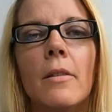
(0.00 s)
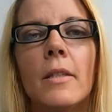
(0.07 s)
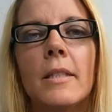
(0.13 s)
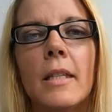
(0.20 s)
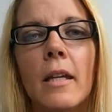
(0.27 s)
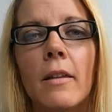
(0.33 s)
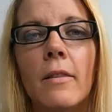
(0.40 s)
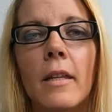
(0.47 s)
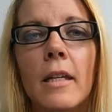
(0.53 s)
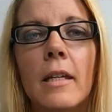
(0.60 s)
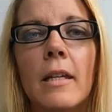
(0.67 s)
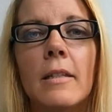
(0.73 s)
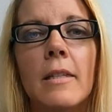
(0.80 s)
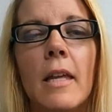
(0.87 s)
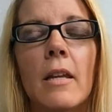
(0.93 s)
The second thing
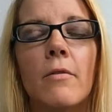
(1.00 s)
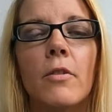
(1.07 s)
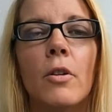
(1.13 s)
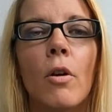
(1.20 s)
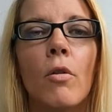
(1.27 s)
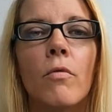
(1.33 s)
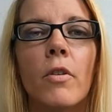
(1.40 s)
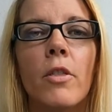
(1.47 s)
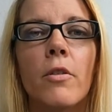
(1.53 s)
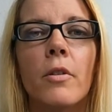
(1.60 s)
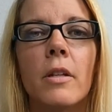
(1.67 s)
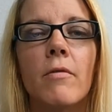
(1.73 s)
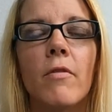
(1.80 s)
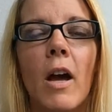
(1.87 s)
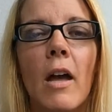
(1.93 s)
is that if you're over
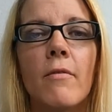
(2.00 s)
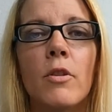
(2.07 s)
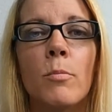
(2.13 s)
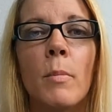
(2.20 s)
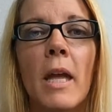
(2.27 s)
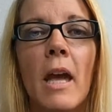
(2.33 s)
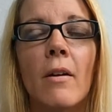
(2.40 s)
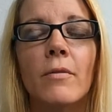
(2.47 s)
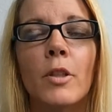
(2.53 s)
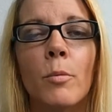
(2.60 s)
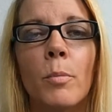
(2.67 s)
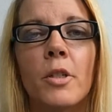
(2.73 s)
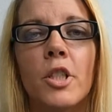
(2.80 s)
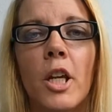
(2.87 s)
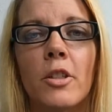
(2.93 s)
35, you may have low
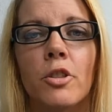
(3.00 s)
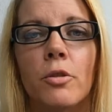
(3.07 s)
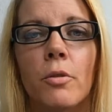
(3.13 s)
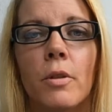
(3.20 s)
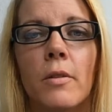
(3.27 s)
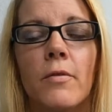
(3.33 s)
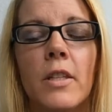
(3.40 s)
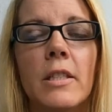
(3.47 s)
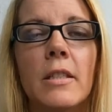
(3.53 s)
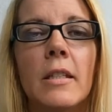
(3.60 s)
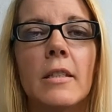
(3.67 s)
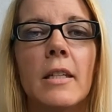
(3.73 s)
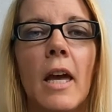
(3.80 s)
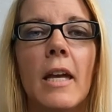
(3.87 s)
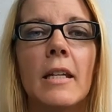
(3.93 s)
progesterone. If this
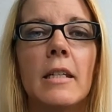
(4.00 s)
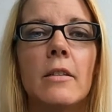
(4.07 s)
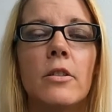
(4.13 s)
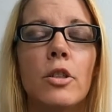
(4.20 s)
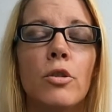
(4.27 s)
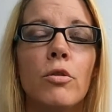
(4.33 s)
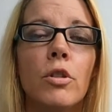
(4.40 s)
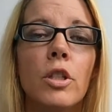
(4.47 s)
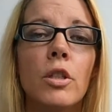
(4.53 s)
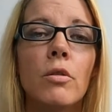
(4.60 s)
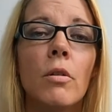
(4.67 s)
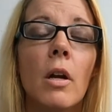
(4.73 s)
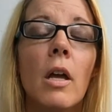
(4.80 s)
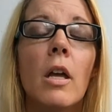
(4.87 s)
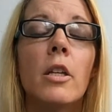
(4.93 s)
anxiety is new to
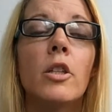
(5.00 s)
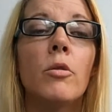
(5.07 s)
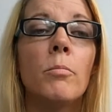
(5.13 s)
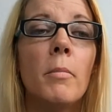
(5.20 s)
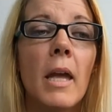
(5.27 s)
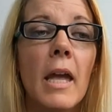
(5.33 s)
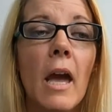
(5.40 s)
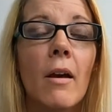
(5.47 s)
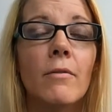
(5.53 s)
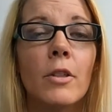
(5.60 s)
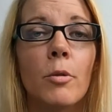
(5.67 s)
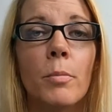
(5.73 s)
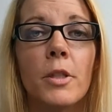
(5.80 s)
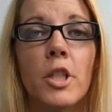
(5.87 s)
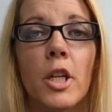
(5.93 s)
you, you may have
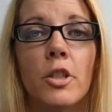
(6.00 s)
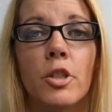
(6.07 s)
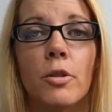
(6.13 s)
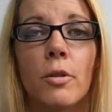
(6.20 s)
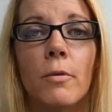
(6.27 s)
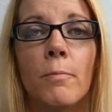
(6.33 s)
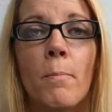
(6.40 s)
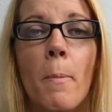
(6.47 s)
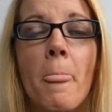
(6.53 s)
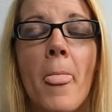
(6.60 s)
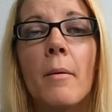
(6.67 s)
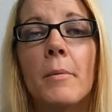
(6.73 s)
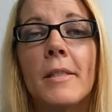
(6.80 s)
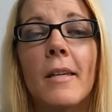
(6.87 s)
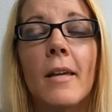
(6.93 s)
low progesterone.
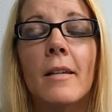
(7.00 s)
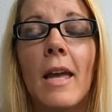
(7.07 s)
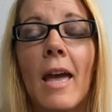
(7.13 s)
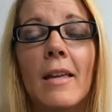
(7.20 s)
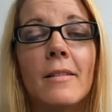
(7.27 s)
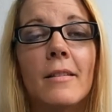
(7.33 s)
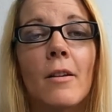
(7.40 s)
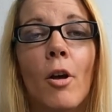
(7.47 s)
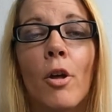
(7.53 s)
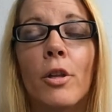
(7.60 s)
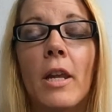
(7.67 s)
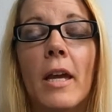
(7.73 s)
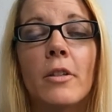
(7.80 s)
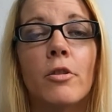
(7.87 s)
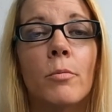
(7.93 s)
Amazon has an
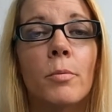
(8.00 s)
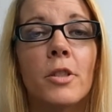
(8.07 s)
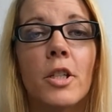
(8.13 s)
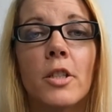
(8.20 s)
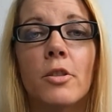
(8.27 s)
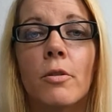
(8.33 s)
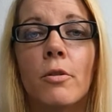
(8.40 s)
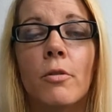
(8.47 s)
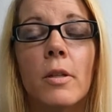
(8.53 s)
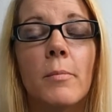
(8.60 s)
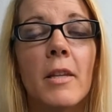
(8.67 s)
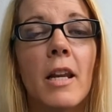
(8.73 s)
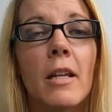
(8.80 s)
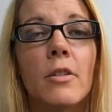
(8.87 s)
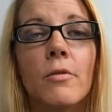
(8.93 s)
all natural progesterone
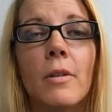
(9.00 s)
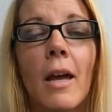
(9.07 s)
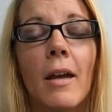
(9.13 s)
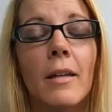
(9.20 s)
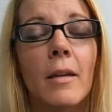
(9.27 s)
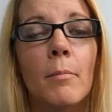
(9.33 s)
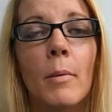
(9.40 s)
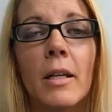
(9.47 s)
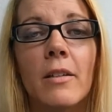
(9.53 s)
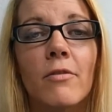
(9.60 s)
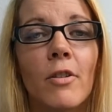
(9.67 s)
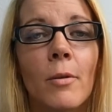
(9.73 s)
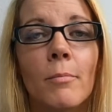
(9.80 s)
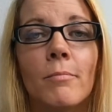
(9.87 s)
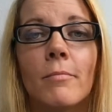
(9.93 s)
cream that I do not get money
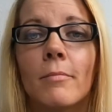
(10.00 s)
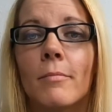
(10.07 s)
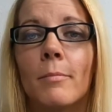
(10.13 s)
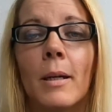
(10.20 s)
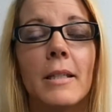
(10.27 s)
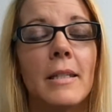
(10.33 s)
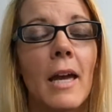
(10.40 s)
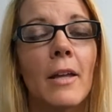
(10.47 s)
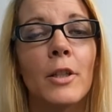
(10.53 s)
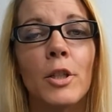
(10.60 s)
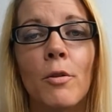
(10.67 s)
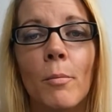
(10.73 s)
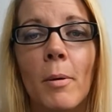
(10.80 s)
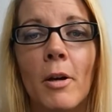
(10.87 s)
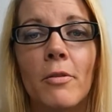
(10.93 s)
from by telling
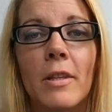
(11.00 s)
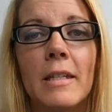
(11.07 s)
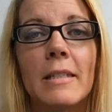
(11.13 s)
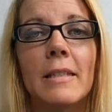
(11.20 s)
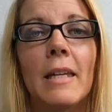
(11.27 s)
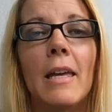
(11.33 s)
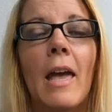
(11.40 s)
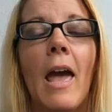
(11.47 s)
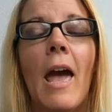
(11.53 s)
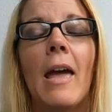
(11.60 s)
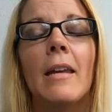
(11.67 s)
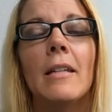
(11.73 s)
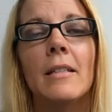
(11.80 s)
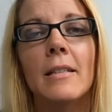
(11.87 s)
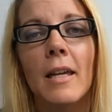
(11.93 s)
you about this,
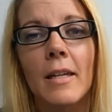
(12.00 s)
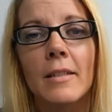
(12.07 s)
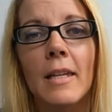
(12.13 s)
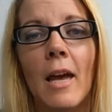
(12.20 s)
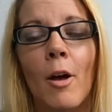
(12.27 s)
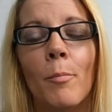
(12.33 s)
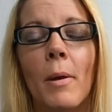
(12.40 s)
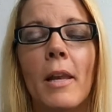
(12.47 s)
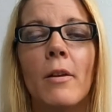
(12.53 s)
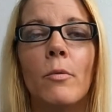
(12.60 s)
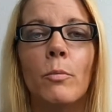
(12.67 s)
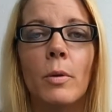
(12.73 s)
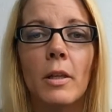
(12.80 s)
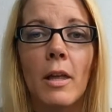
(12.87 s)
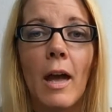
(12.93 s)
and it does help and
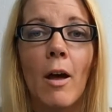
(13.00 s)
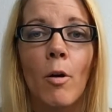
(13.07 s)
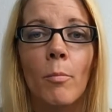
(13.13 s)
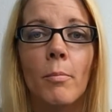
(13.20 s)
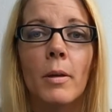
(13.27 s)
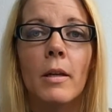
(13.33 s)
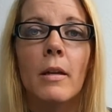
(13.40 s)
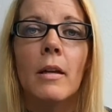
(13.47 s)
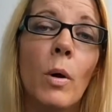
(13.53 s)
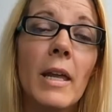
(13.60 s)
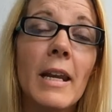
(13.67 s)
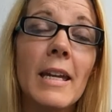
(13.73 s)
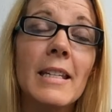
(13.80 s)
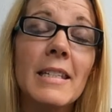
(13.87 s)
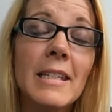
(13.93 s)
it will help.
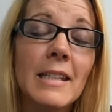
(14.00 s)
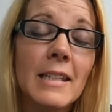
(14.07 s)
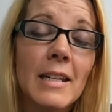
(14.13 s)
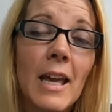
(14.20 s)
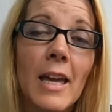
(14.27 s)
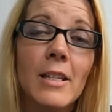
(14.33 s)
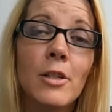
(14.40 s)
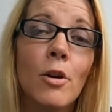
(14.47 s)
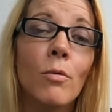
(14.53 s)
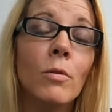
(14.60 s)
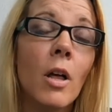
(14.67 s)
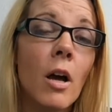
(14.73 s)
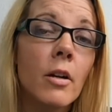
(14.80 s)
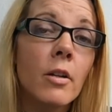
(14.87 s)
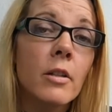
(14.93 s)
When I need it, I no
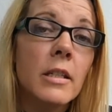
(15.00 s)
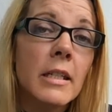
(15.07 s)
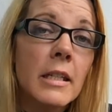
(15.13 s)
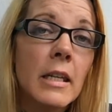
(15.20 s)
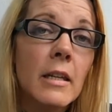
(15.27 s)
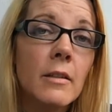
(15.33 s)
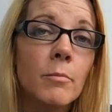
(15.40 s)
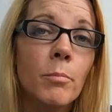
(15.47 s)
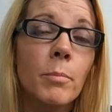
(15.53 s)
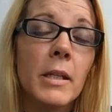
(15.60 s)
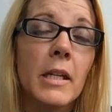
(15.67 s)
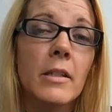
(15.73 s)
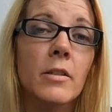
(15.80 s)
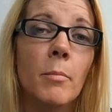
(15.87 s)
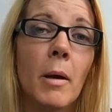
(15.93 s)
longer need it
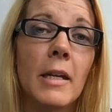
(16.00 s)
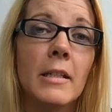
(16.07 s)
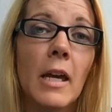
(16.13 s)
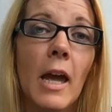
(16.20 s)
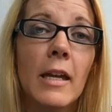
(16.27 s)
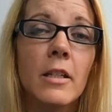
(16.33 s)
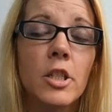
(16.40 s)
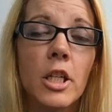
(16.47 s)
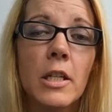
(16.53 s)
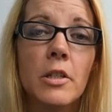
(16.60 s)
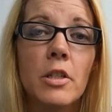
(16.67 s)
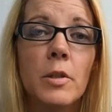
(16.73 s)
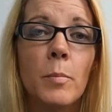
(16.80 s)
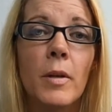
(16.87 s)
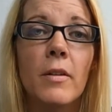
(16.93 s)
because of my diet
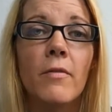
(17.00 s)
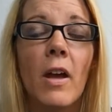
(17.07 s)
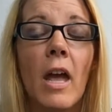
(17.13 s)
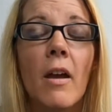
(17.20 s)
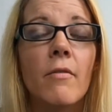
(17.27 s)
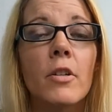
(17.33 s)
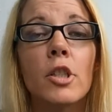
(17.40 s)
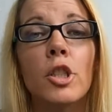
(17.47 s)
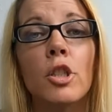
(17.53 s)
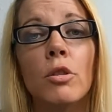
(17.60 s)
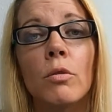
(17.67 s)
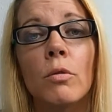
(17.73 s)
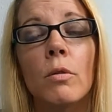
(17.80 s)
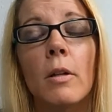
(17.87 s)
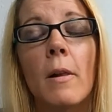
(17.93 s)
changes, but if I ever
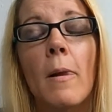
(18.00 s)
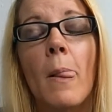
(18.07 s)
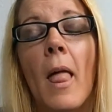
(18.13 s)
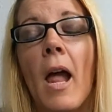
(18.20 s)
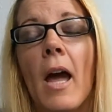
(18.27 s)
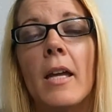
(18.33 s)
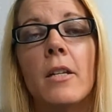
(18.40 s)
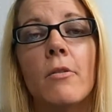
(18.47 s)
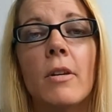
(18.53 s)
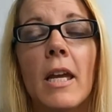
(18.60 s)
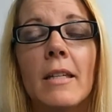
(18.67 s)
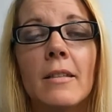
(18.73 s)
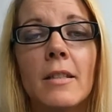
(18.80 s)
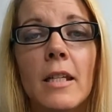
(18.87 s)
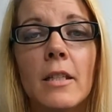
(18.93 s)
do, I don't
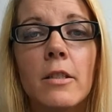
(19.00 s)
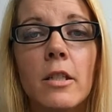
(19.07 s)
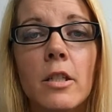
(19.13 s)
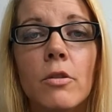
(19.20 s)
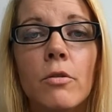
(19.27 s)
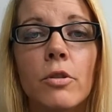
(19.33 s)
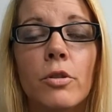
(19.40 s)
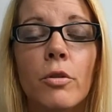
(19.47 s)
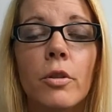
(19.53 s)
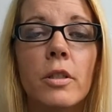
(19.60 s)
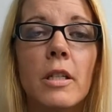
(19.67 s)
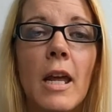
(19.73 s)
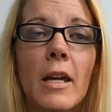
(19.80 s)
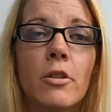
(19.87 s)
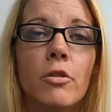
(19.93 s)
hesitate to use
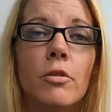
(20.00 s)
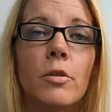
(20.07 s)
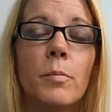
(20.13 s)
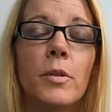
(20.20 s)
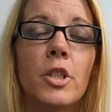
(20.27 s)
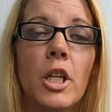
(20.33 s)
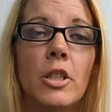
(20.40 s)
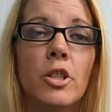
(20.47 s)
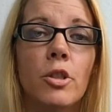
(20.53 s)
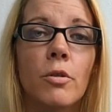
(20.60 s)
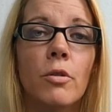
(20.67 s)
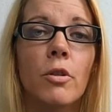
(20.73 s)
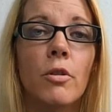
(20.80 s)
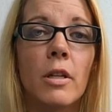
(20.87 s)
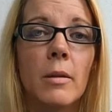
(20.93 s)
Source Naturals
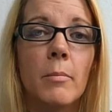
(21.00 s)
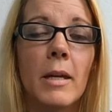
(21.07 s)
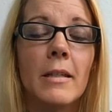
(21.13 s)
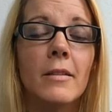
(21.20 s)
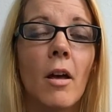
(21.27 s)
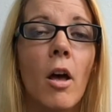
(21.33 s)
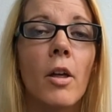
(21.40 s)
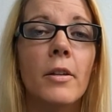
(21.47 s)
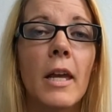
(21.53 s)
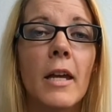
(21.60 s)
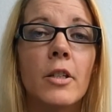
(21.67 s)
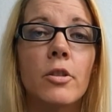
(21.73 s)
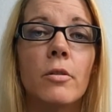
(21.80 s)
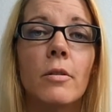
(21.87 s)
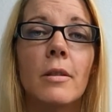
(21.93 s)
progesterone cream. It's all
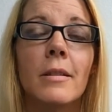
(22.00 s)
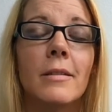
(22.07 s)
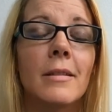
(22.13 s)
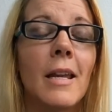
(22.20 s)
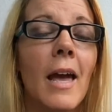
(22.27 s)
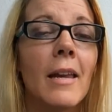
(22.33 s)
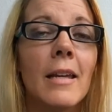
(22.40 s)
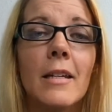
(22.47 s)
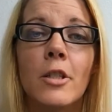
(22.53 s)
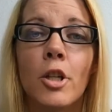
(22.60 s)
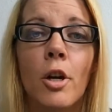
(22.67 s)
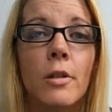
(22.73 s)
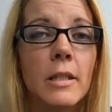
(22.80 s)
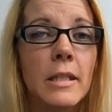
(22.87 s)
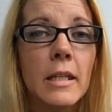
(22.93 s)
natural, it's not
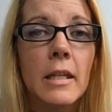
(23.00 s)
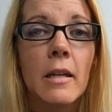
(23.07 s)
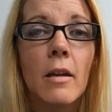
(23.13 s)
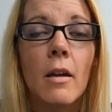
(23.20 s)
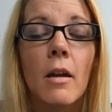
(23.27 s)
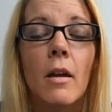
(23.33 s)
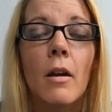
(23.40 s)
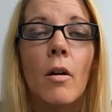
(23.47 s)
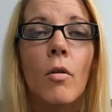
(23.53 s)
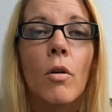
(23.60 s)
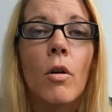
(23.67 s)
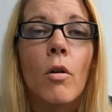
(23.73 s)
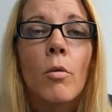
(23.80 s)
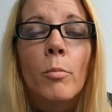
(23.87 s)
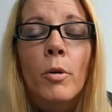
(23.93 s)
HRT
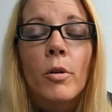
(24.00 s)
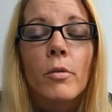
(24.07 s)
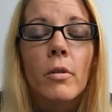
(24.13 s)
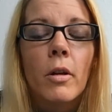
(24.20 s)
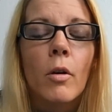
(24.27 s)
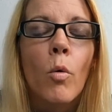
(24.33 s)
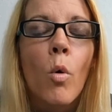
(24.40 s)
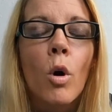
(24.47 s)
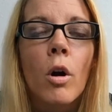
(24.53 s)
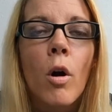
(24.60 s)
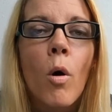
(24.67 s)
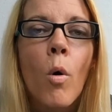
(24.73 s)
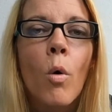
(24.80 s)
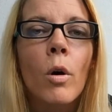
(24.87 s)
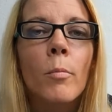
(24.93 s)
or hormone or
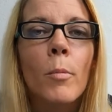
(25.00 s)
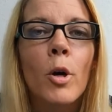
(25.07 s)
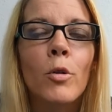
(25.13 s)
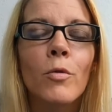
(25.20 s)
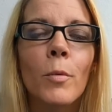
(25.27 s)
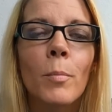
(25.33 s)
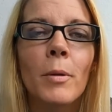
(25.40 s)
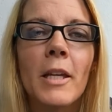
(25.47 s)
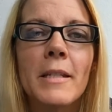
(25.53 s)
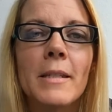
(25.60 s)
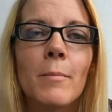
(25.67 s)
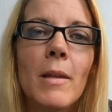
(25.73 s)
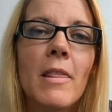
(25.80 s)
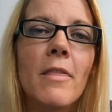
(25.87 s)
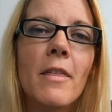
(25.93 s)
hormone
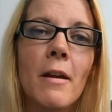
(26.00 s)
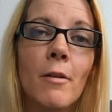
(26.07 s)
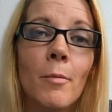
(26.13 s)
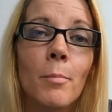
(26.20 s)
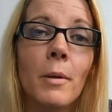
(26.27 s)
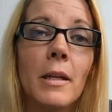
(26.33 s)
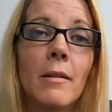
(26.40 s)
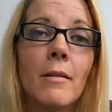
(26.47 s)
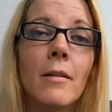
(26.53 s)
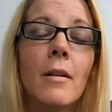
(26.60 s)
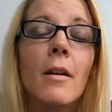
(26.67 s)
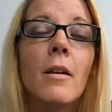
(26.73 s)
replacement therapy.